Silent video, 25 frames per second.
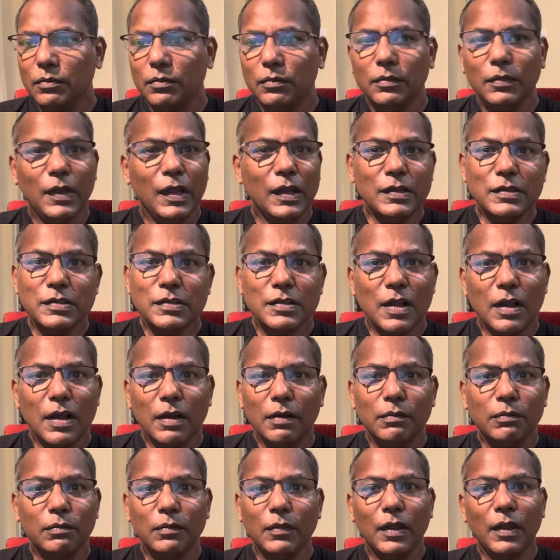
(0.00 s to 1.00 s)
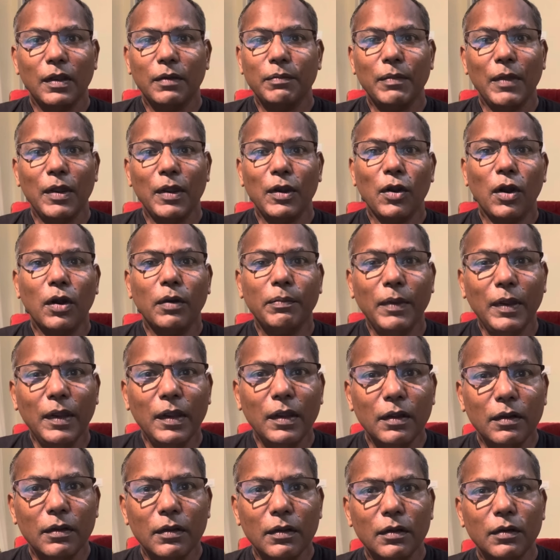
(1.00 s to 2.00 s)
Yes, it may not
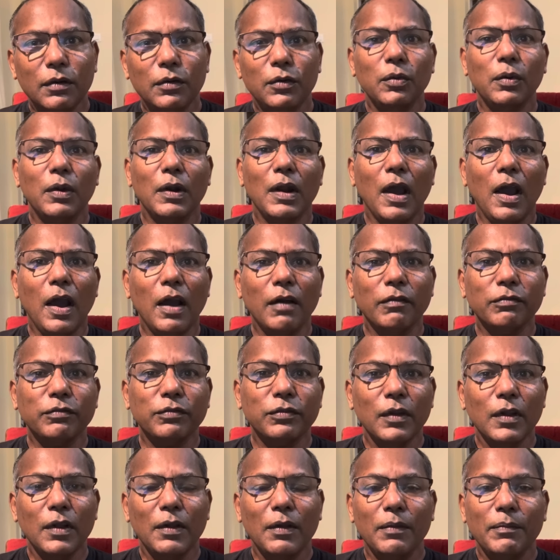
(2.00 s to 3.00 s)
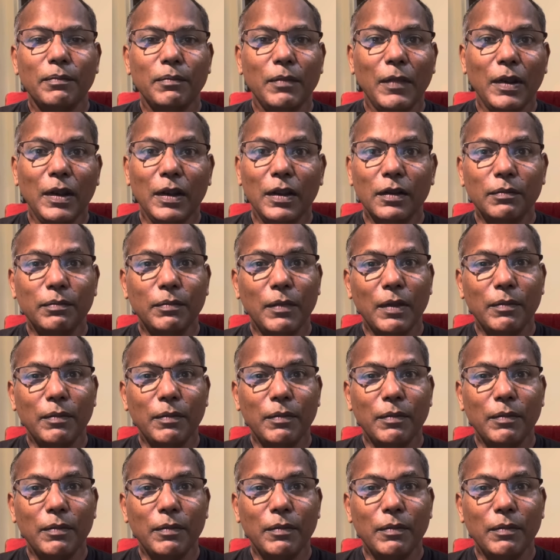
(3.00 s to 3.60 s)
be 2.5 million.